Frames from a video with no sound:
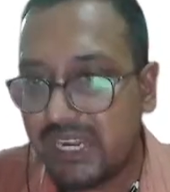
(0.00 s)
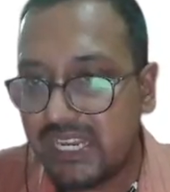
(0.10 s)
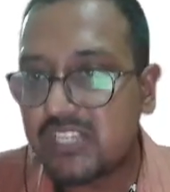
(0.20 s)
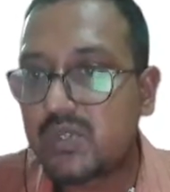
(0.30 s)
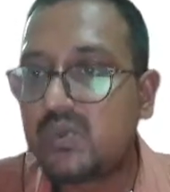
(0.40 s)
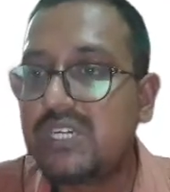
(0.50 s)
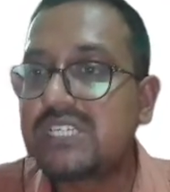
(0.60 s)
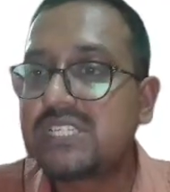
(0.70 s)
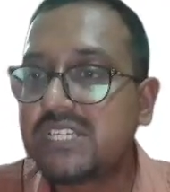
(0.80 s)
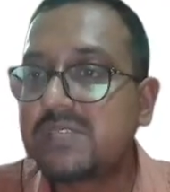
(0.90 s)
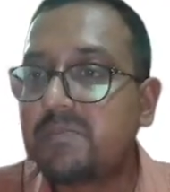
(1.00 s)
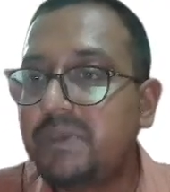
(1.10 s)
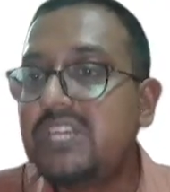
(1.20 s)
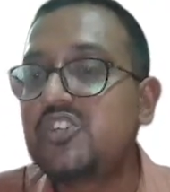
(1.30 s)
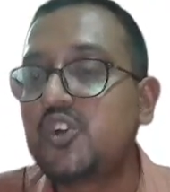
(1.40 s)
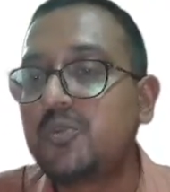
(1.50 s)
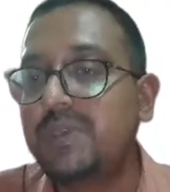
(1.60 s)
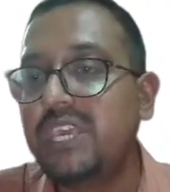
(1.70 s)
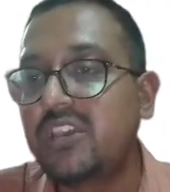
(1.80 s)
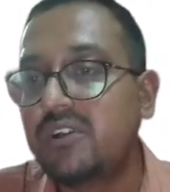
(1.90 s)
My dear students, this P
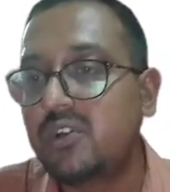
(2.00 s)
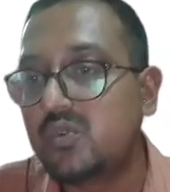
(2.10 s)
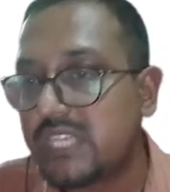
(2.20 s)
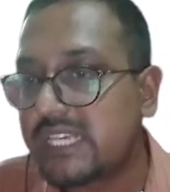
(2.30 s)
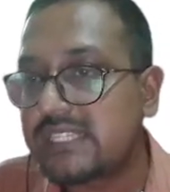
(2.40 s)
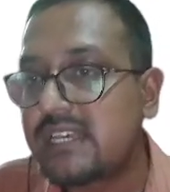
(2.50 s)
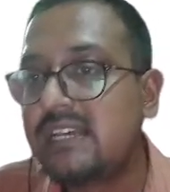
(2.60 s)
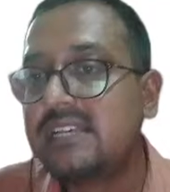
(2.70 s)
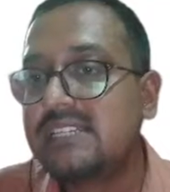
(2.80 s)
should be equal to 6.